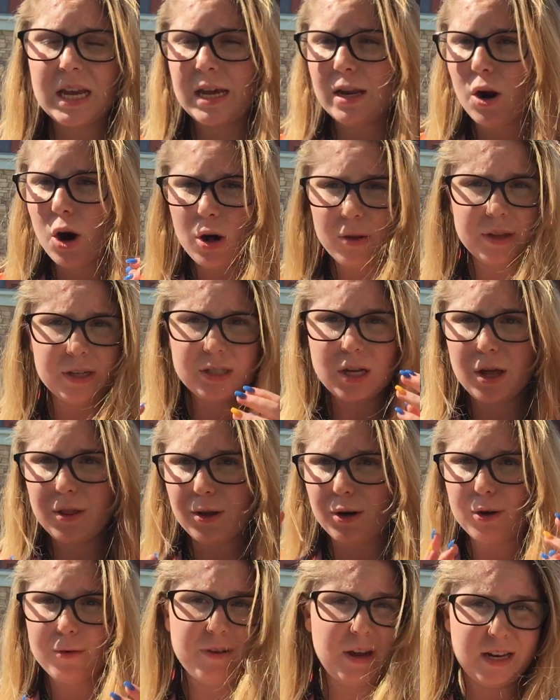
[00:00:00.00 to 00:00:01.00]
and all this
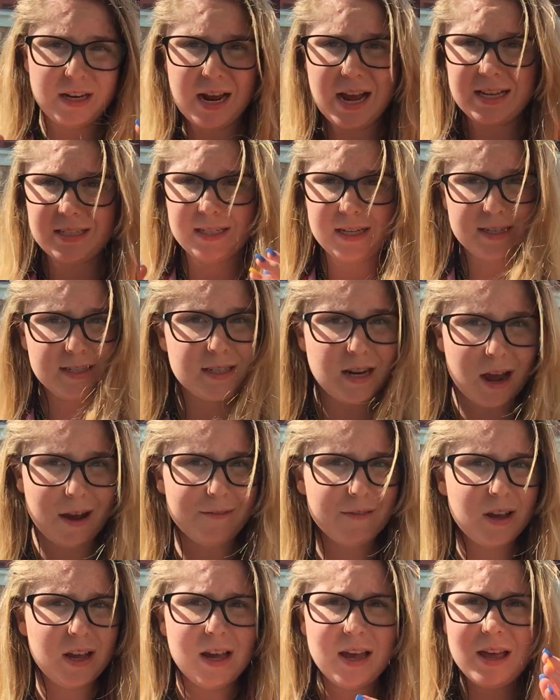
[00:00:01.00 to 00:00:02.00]
other fantastic
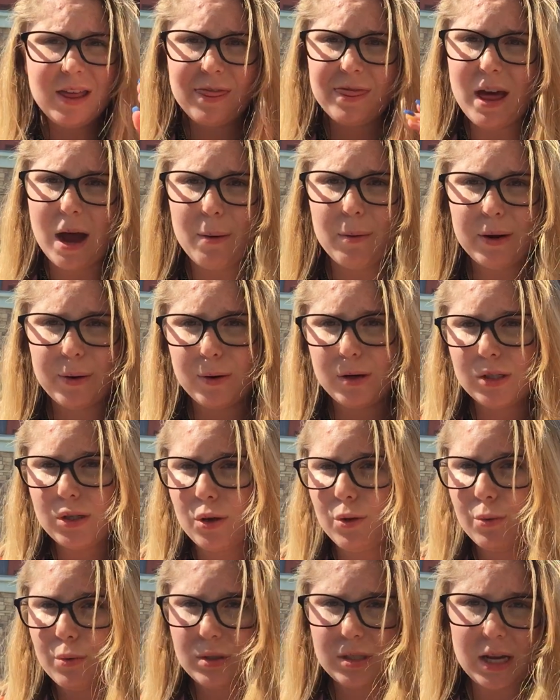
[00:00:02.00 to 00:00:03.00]
stuff that we were
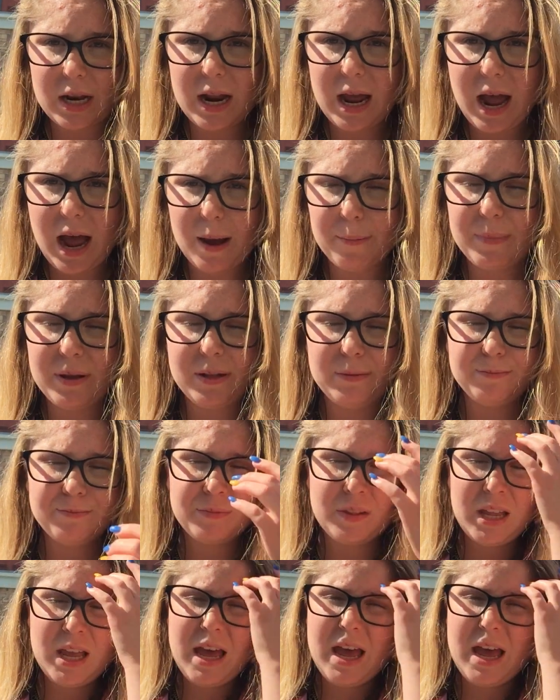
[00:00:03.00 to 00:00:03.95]
told was gonna happen.